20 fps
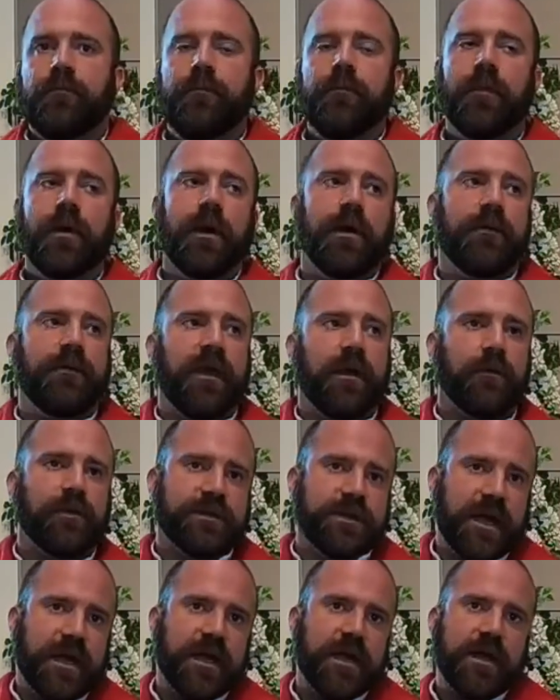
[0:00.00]
They were
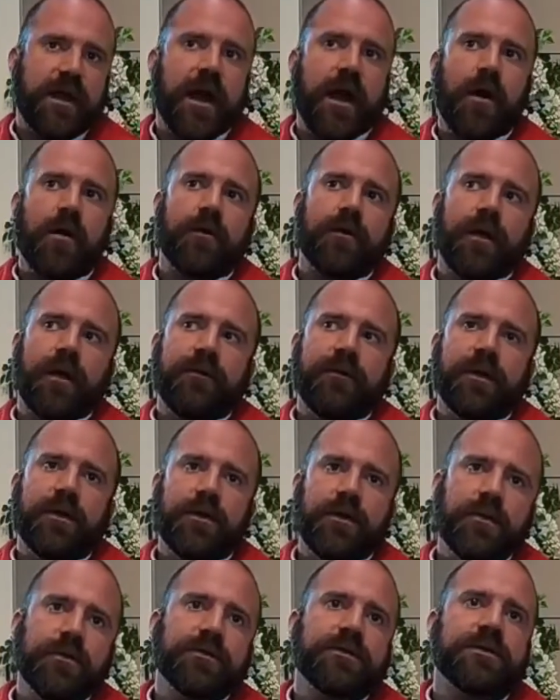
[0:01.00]
taken out and then
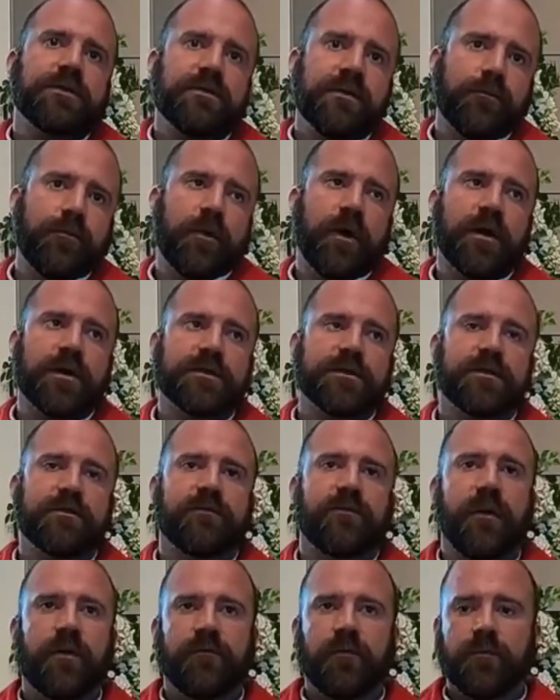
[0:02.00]
used in the Protestant
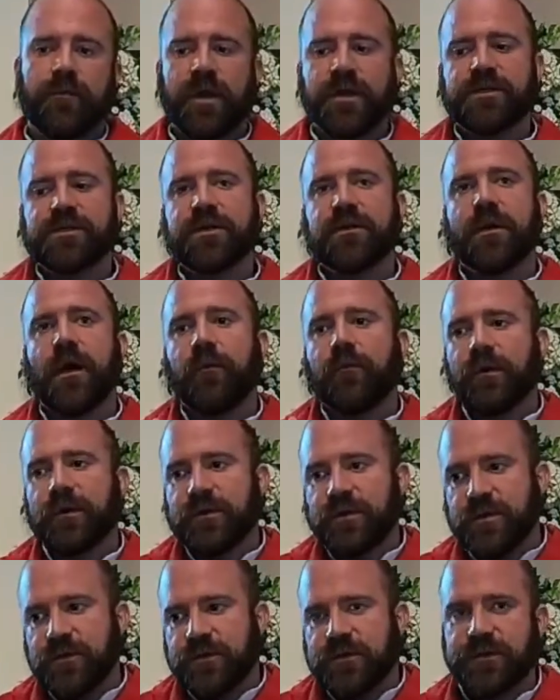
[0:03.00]
Reformation, a
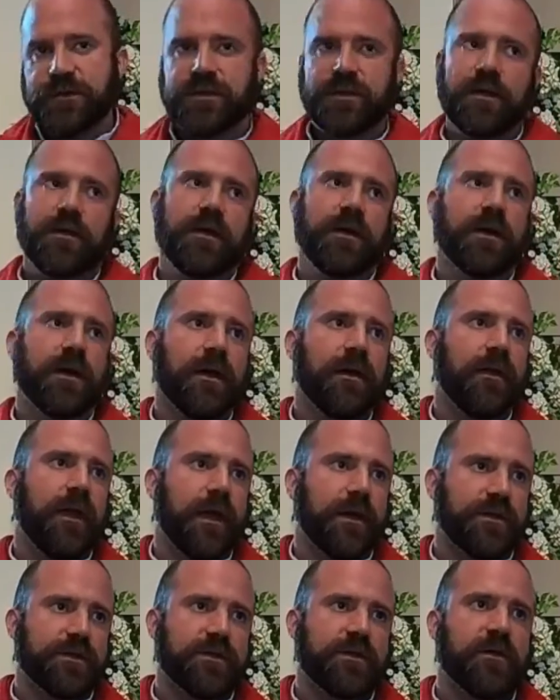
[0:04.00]
reduced
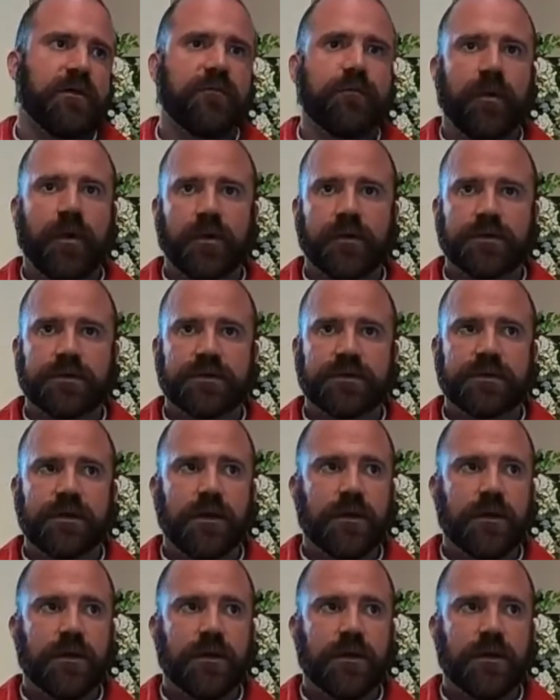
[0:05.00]
collection of books.